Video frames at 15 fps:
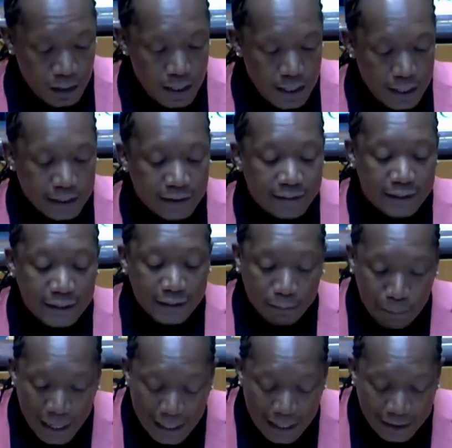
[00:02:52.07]
It is this
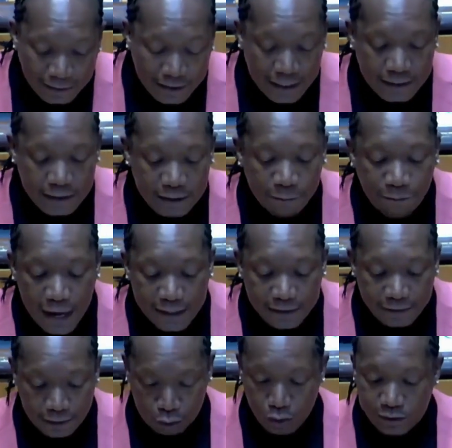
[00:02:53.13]
balance that
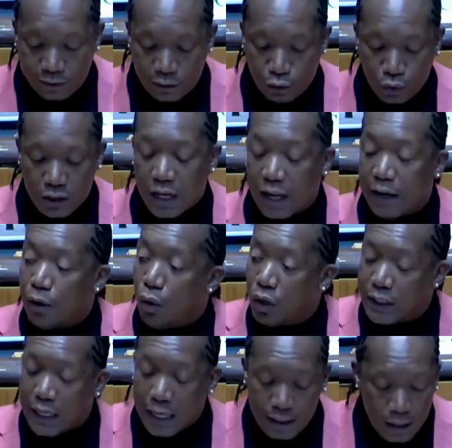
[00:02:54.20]
defines the constitutional
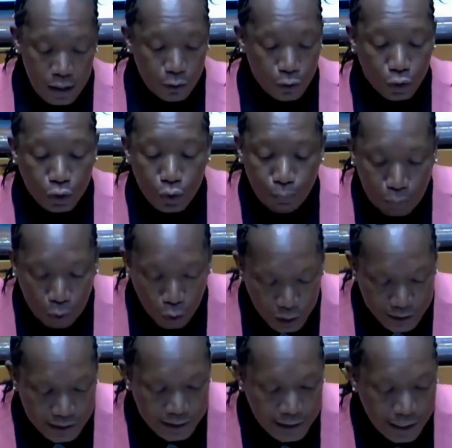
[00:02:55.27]
order, not
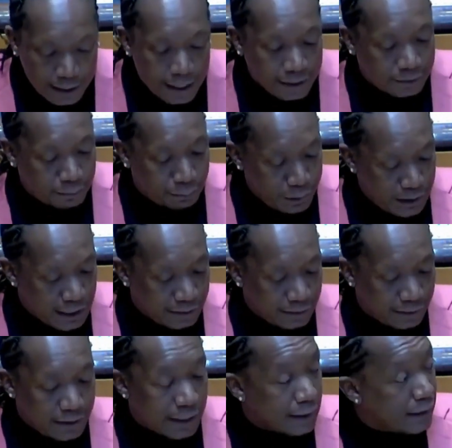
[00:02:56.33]
political
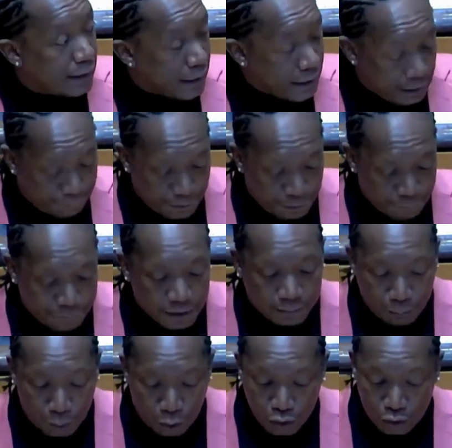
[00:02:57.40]
expediency that the EFF has
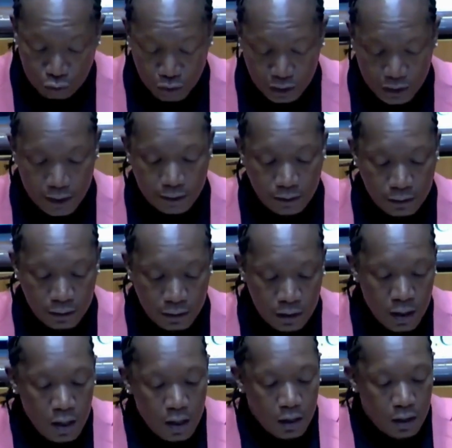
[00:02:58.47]
brought today.
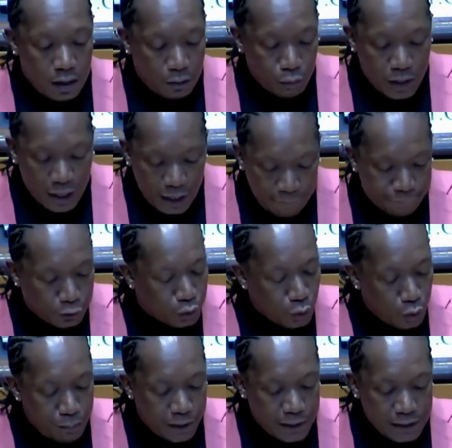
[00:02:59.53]
We have
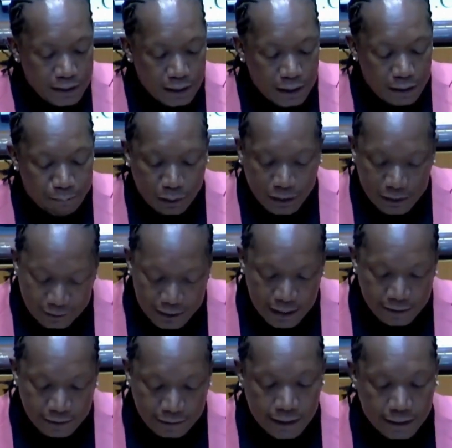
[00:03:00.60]
so many
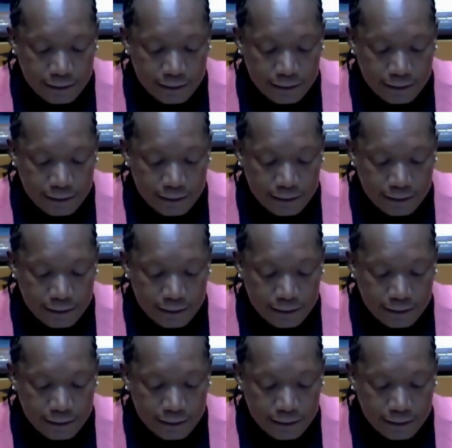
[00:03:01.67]
precedents that